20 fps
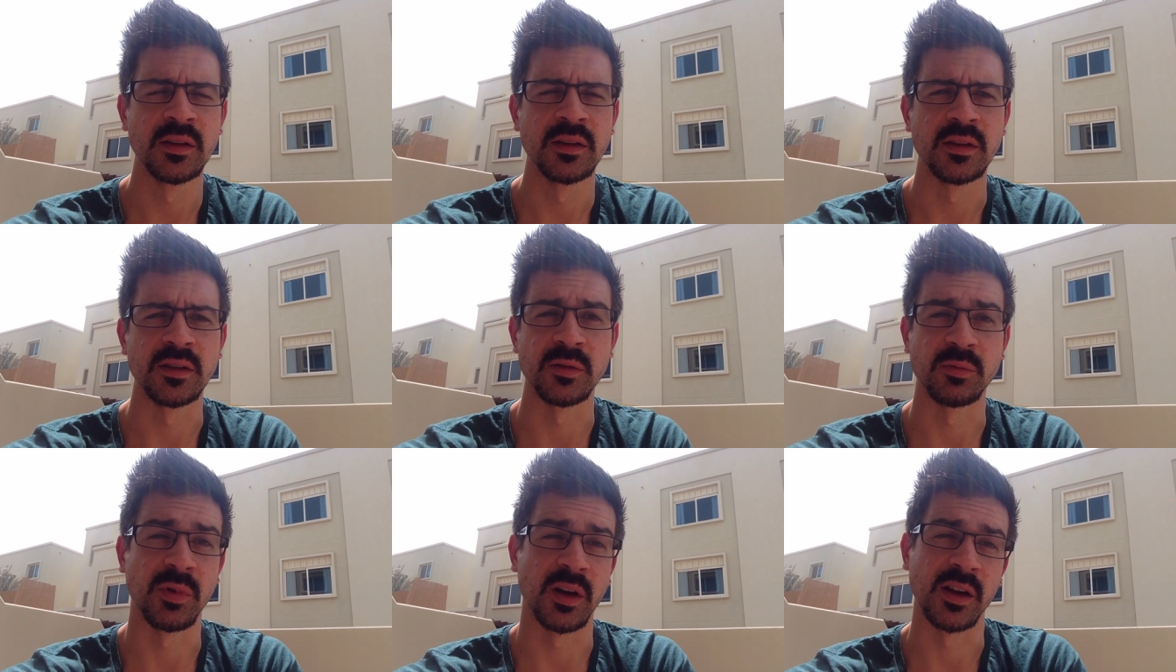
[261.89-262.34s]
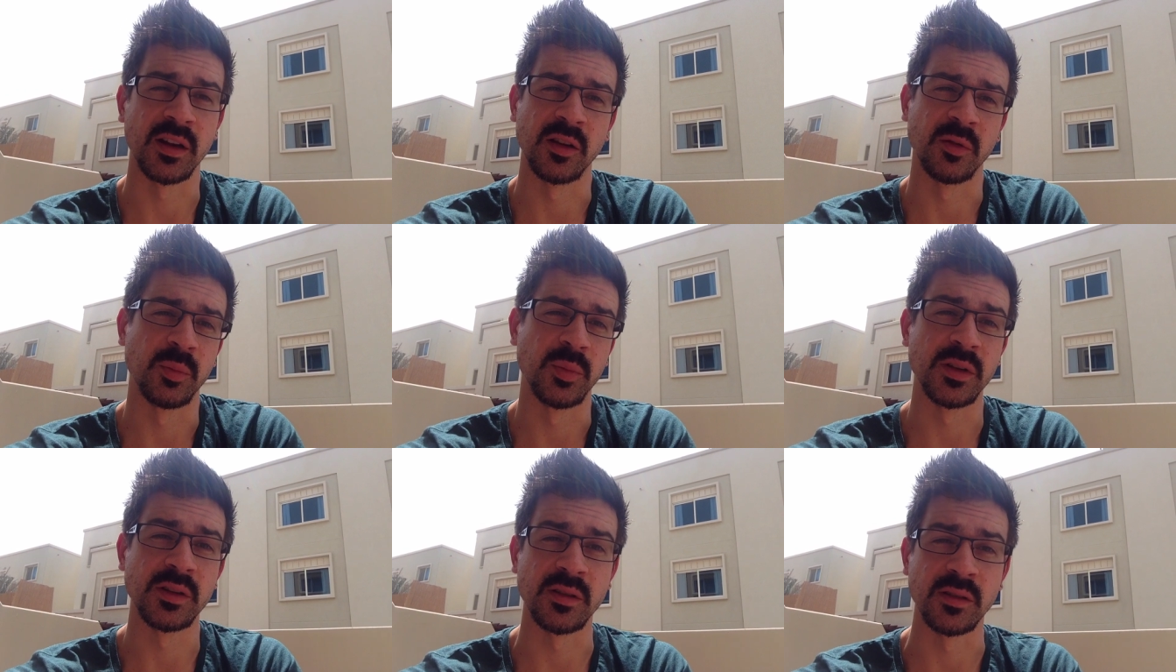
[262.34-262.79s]
Because running
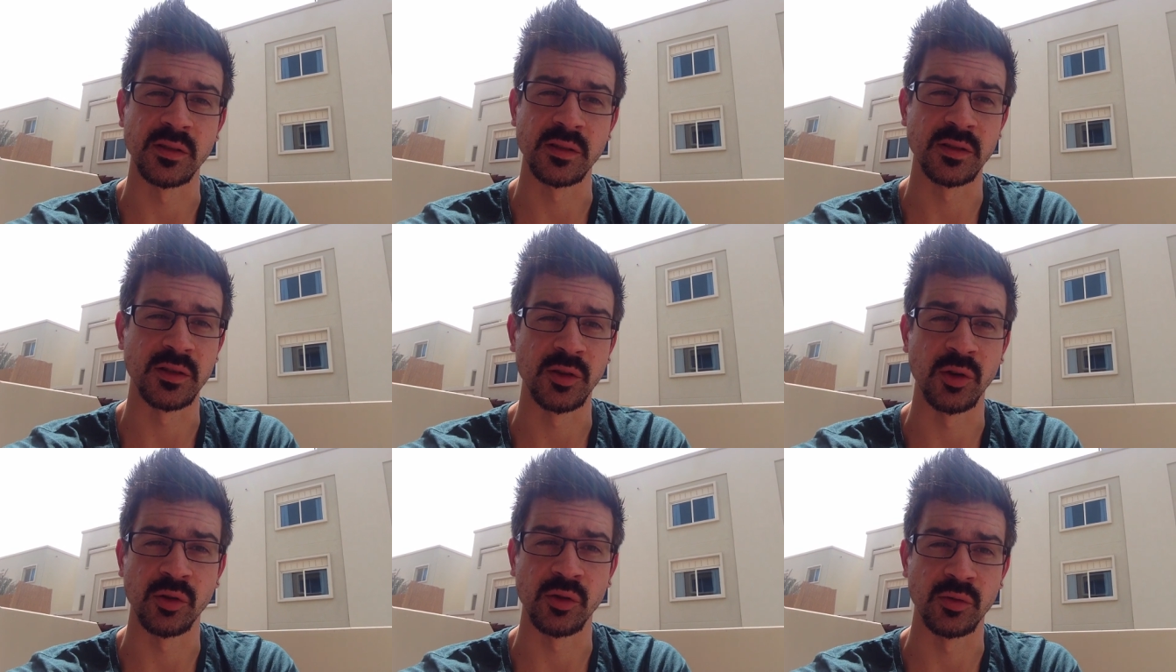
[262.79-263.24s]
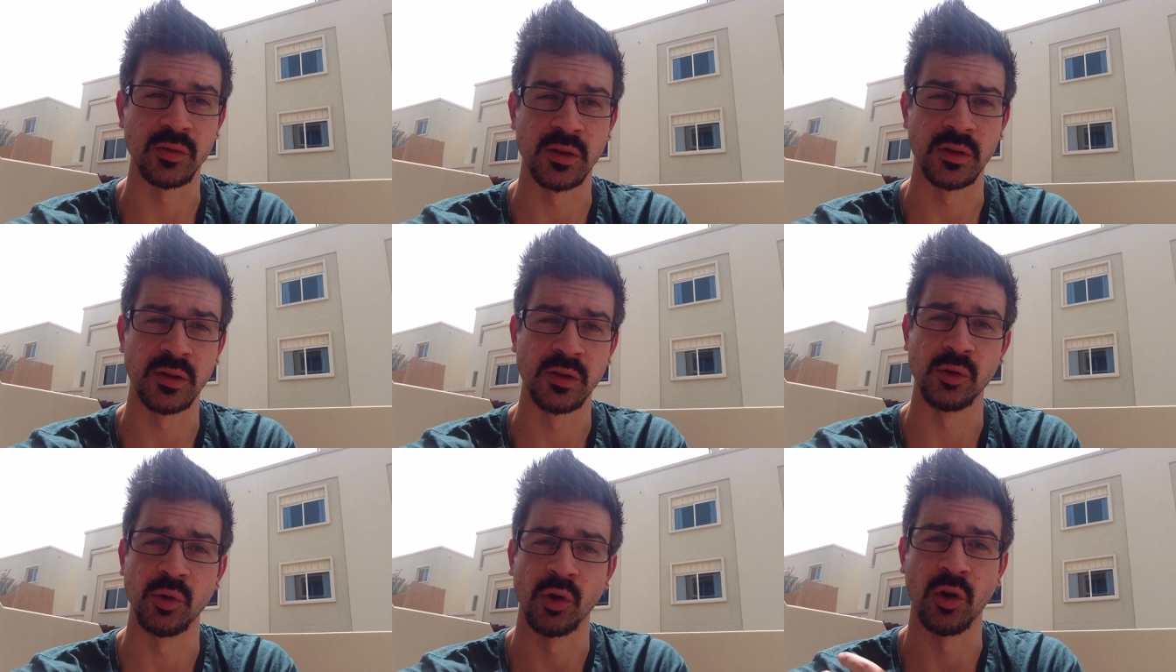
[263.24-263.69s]
a business, you're
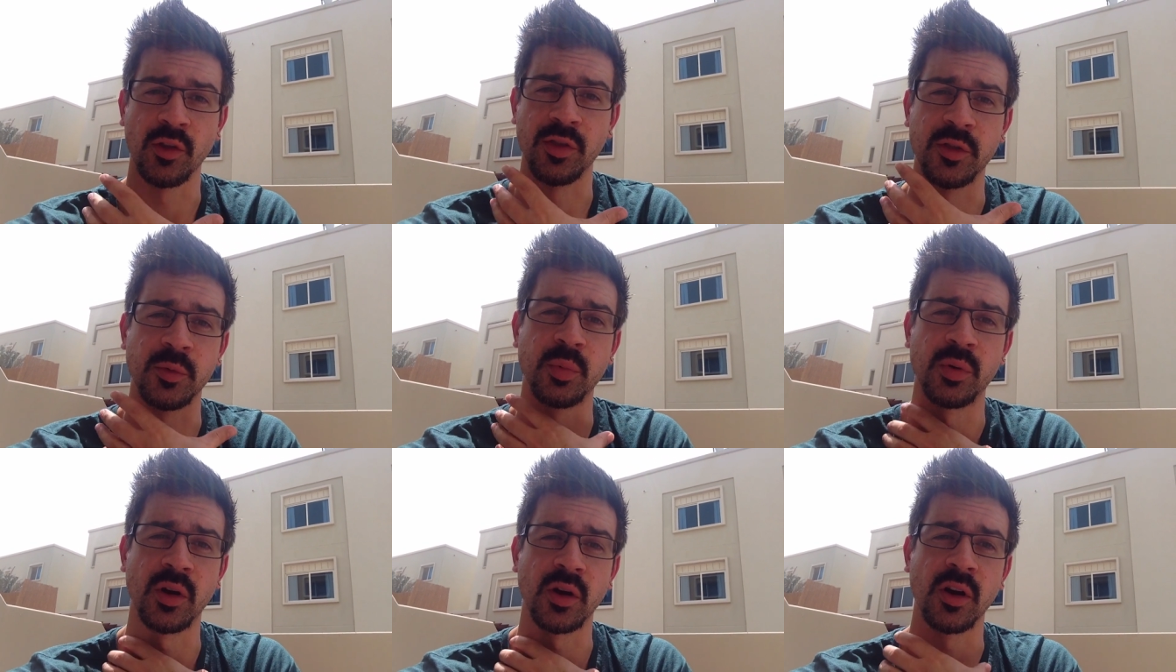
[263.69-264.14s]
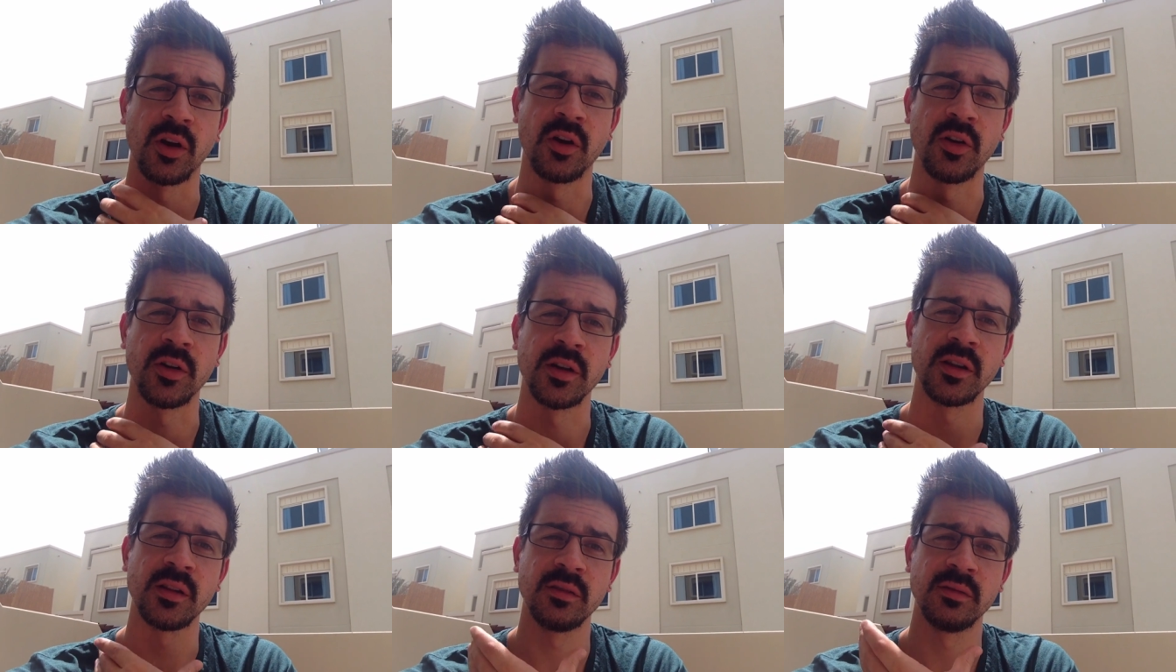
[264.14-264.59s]
not the
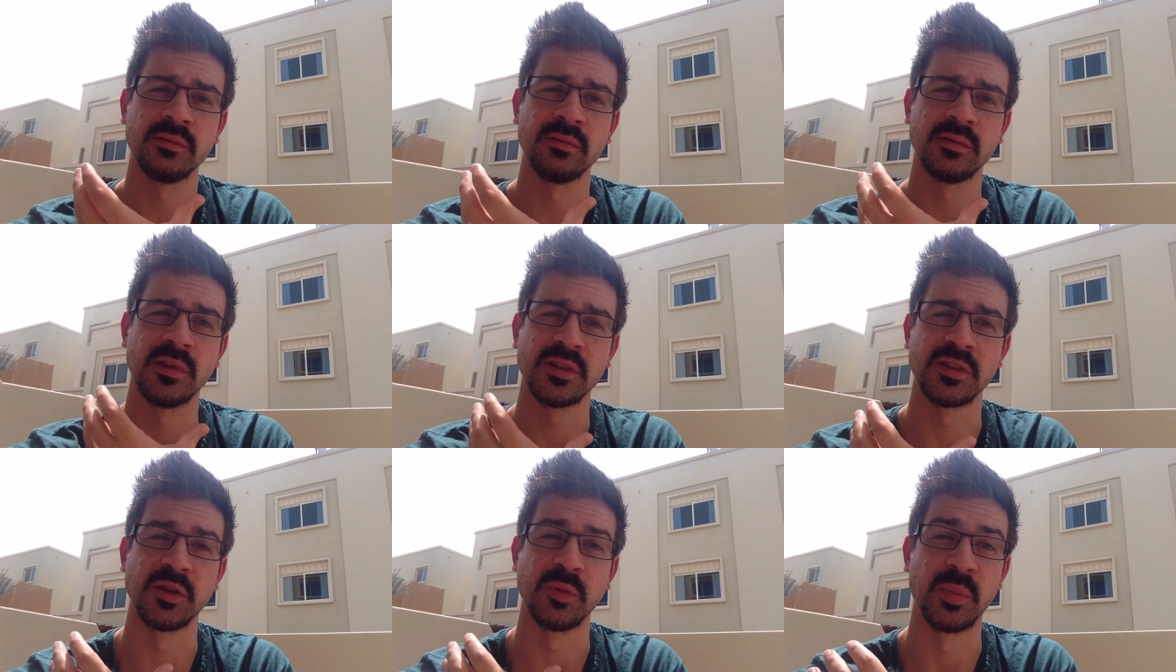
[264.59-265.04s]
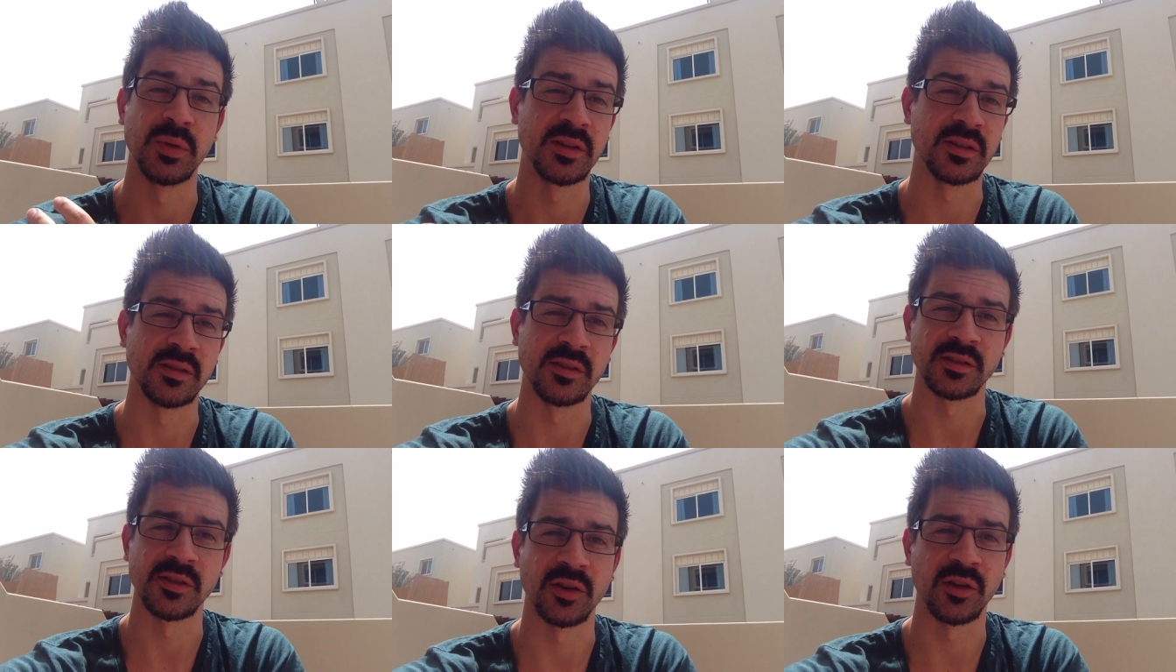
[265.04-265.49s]
priority. As the
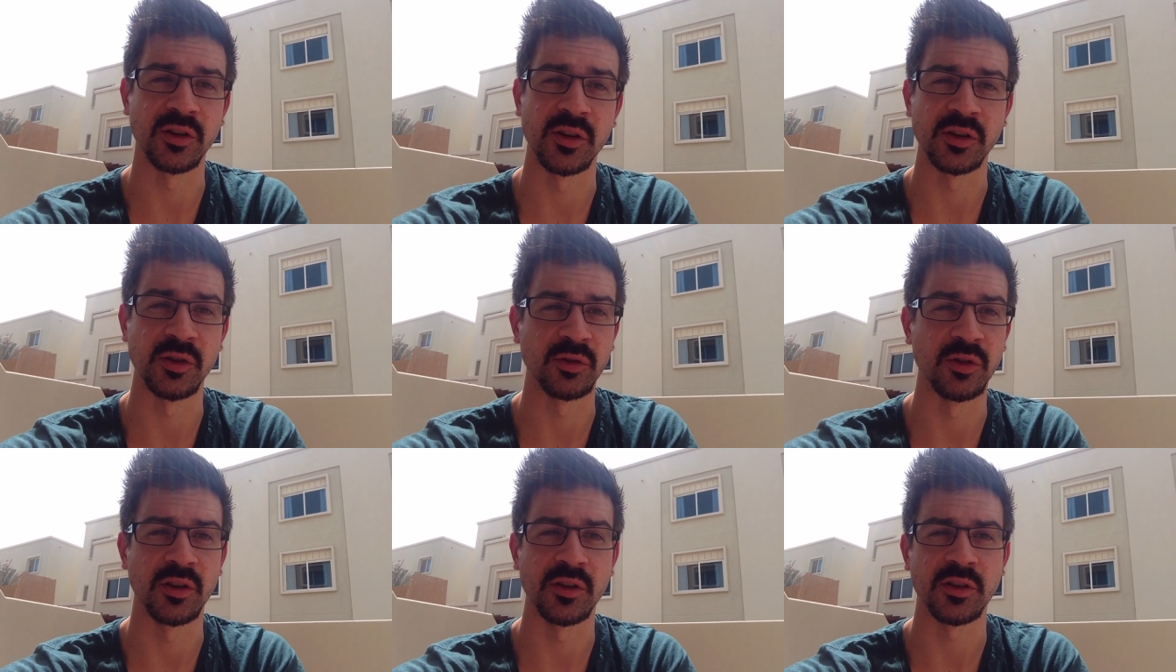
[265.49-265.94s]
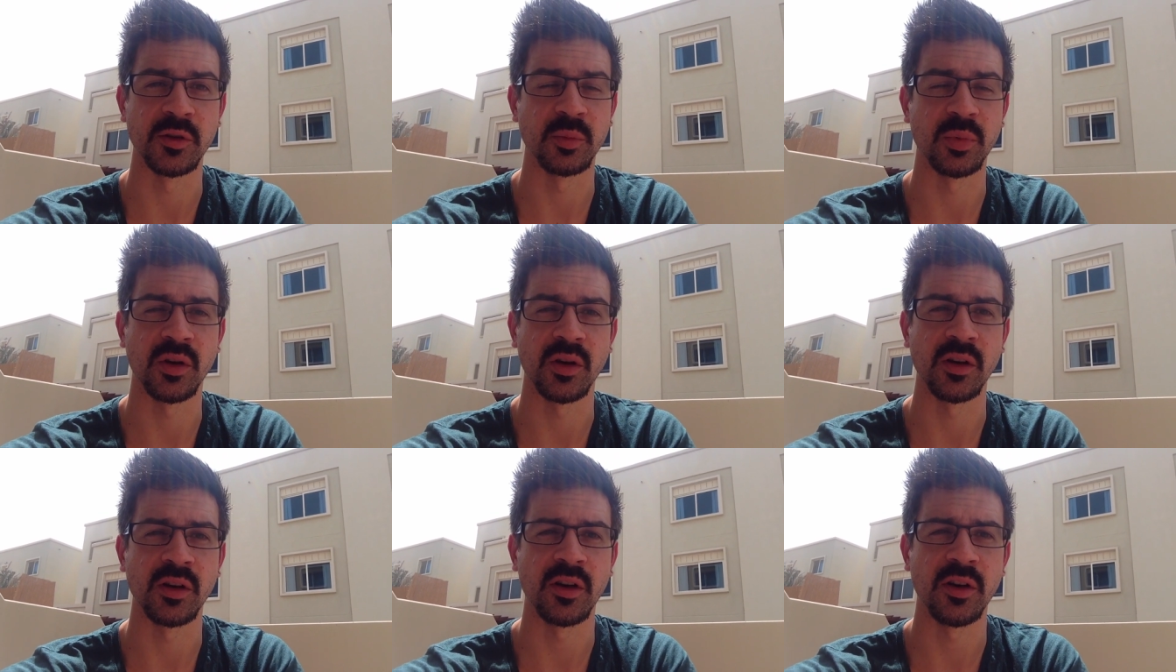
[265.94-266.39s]
business owner, you're not the
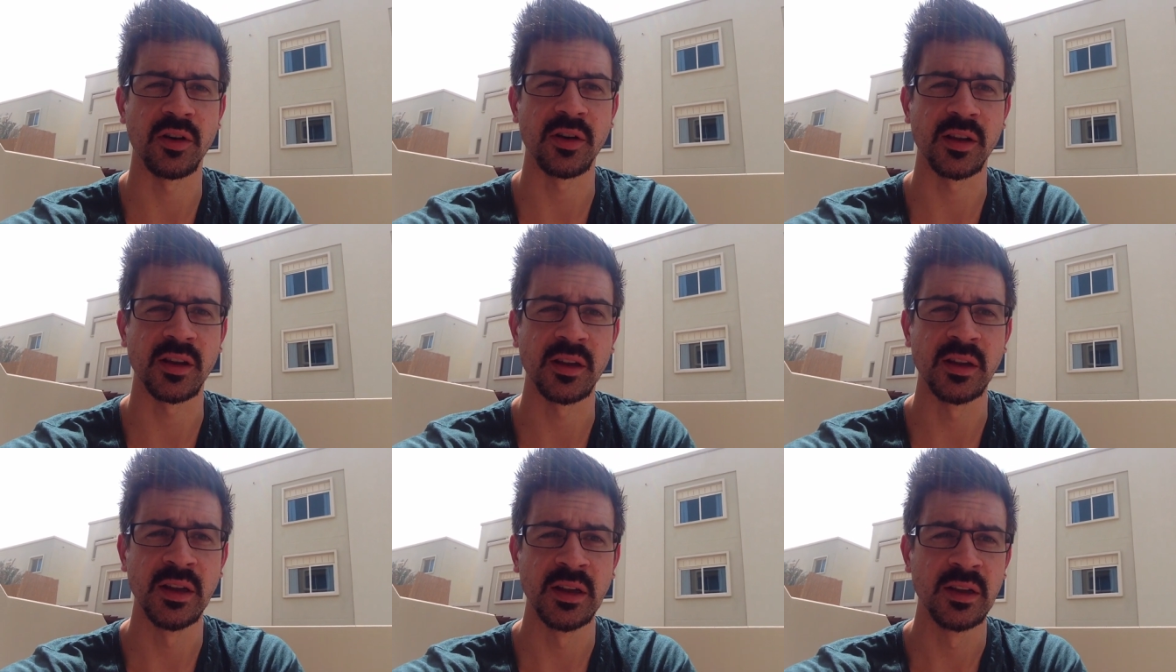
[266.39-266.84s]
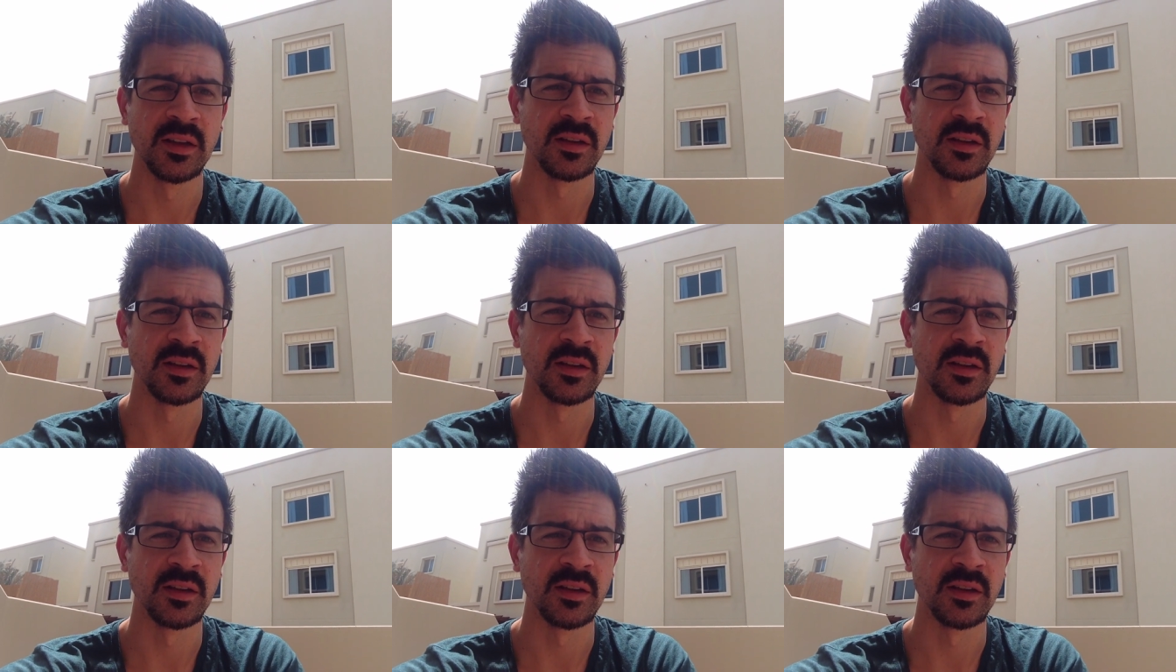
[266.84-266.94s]
priority.